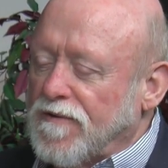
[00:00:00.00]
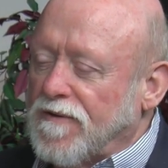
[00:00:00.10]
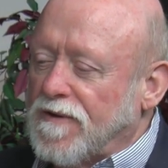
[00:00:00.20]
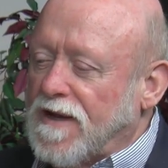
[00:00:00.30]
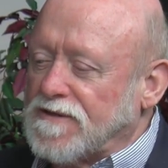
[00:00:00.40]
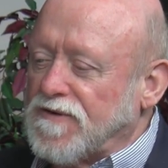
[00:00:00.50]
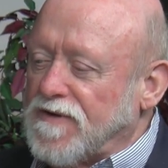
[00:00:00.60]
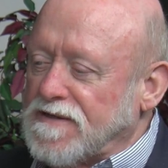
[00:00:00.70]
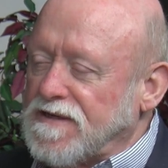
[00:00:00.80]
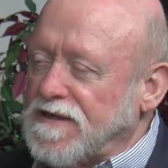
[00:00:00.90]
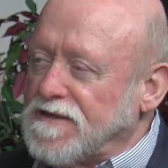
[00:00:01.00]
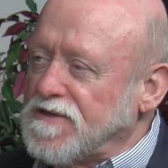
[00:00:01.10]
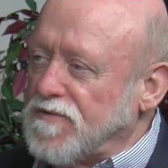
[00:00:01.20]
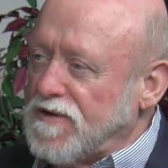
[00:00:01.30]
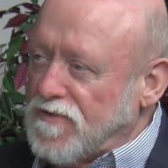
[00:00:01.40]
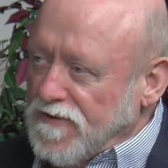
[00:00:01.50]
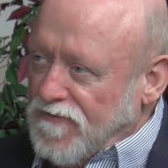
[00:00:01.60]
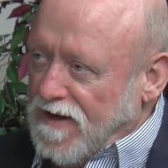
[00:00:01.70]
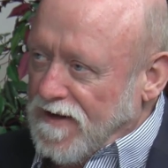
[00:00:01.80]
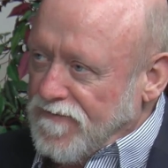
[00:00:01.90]
the Council of Nicaea is
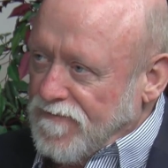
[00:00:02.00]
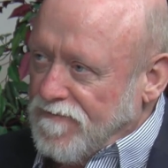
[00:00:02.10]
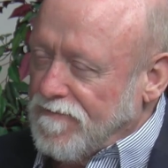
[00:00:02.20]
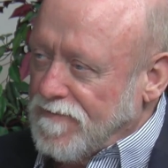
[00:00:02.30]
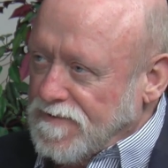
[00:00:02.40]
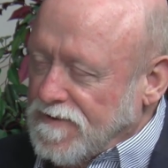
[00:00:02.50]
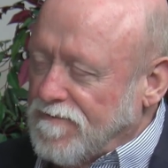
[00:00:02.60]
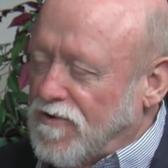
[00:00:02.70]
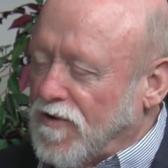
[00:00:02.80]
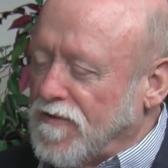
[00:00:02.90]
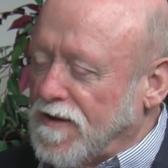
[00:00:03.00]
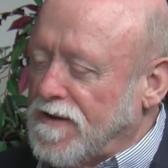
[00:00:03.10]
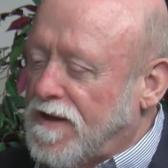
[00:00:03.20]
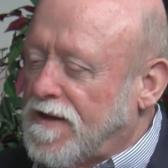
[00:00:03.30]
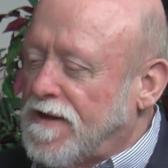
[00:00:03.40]
325, is called then,